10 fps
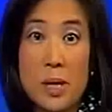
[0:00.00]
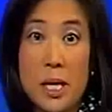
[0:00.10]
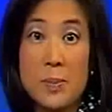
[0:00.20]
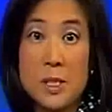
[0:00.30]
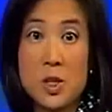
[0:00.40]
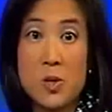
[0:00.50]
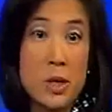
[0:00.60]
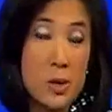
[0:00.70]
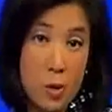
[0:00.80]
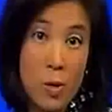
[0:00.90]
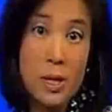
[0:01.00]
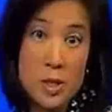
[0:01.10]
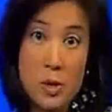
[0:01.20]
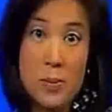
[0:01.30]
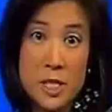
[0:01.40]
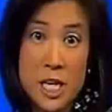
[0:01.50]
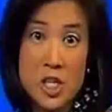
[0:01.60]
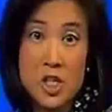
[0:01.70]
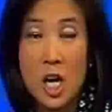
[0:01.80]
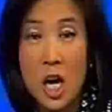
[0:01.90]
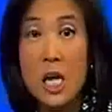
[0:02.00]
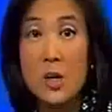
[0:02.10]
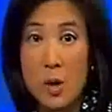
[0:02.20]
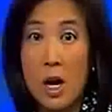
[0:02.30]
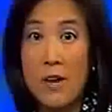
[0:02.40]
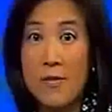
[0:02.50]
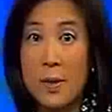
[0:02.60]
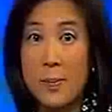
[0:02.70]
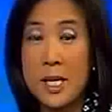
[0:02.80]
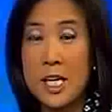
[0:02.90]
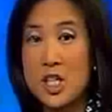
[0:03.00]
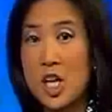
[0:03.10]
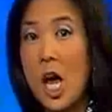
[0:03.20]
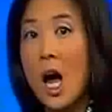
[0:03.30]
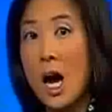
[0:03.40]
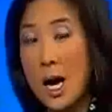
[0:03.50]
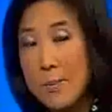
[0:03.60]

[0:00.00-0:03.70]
it won't help his career or his reputation on or off the pitch.